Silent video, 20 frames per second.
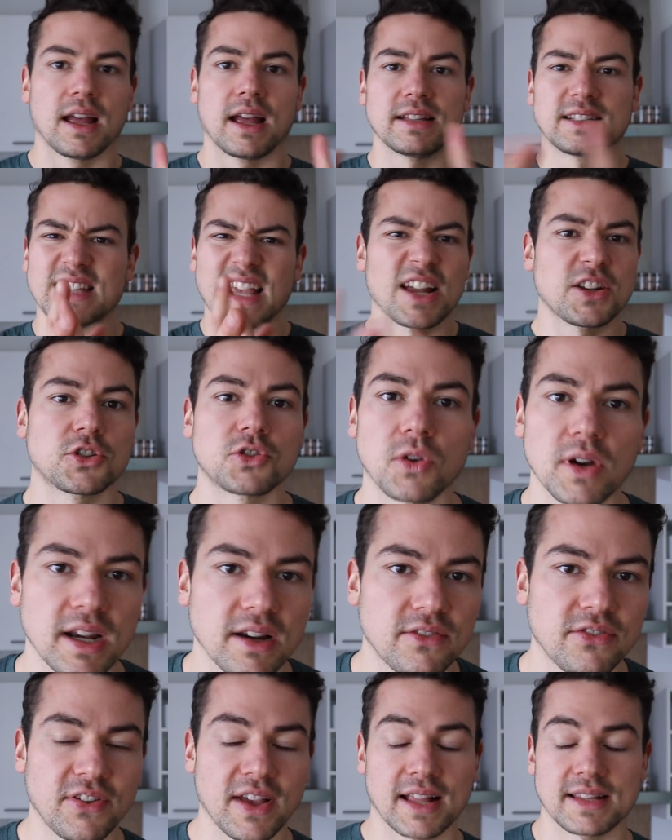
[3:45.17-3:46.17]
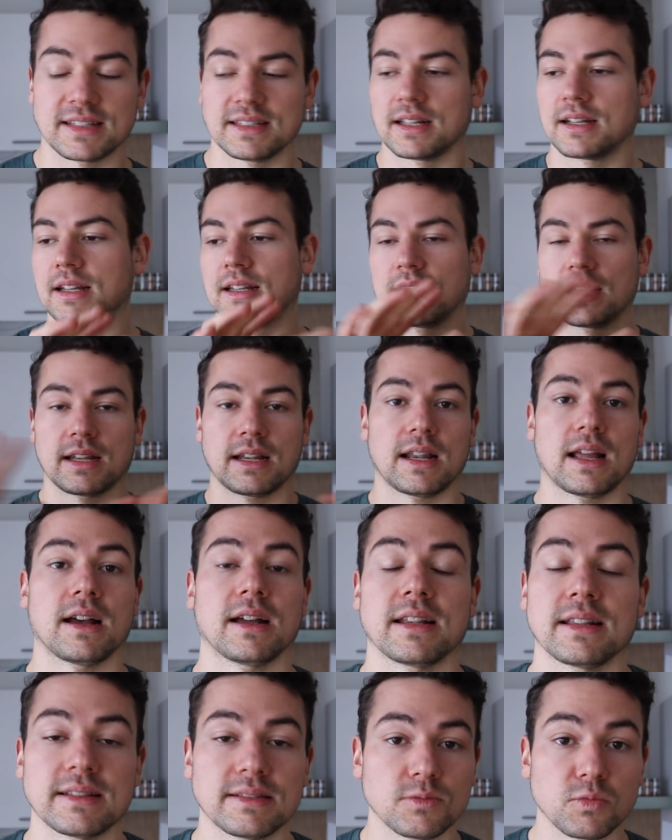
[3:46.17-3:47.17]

saturated fats. No.